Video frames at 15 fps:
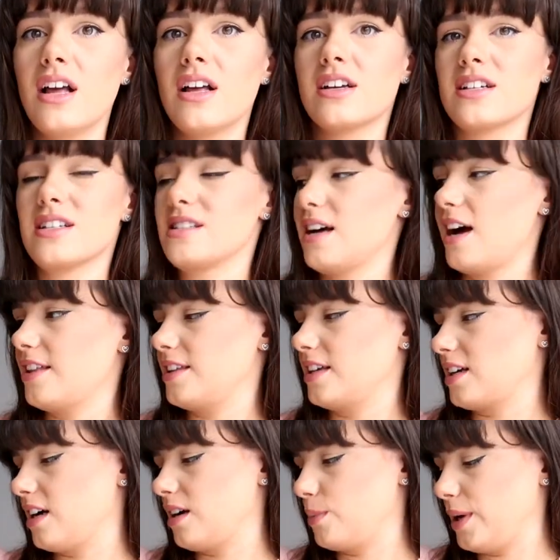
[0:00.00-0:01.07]
because I
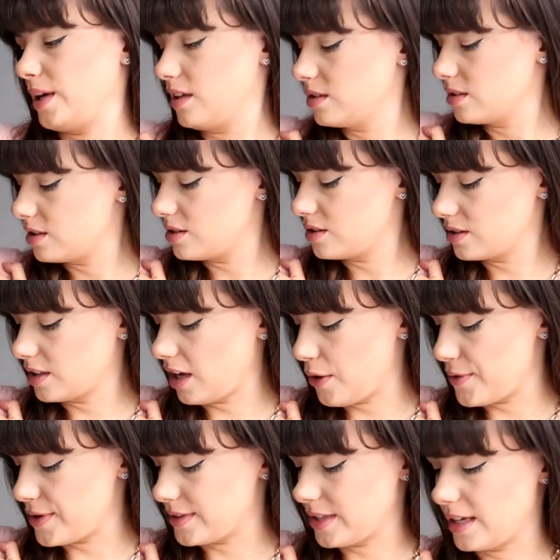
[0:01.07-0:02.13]
think I might get
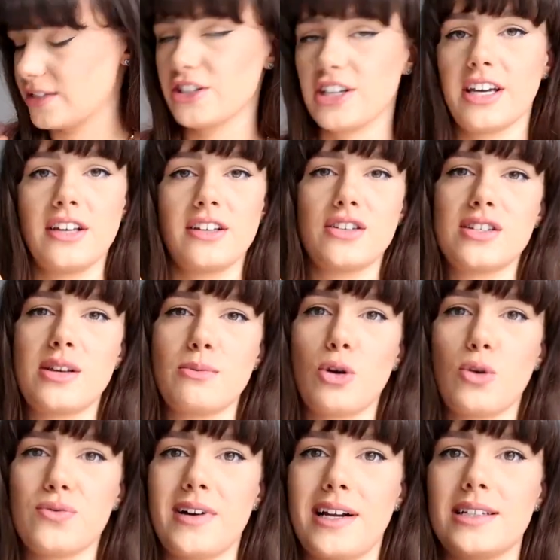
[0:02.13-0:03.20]
rid of that chain because I'm
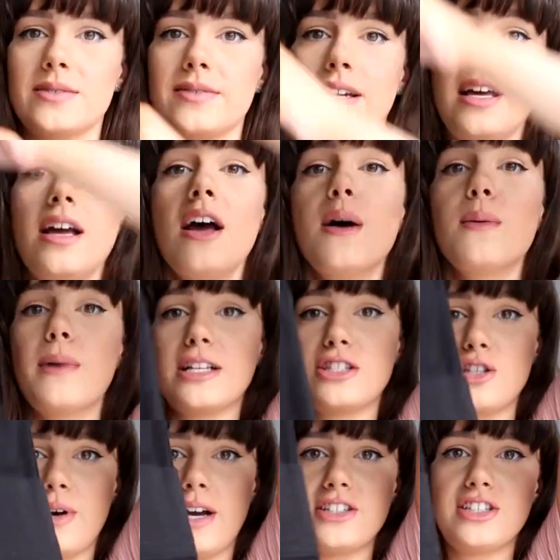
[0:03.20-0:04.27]
not a fan of it, but I
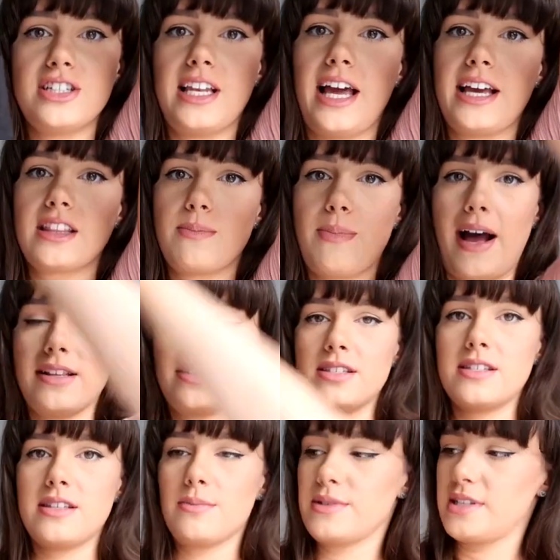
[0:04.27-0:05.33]
do actually like the pants
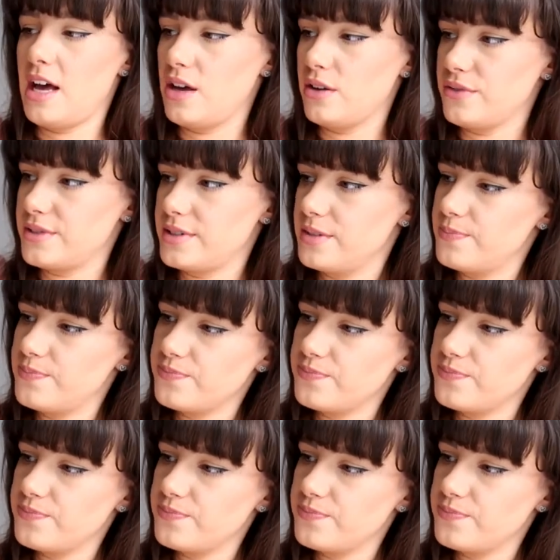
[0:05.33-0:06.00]
themselves.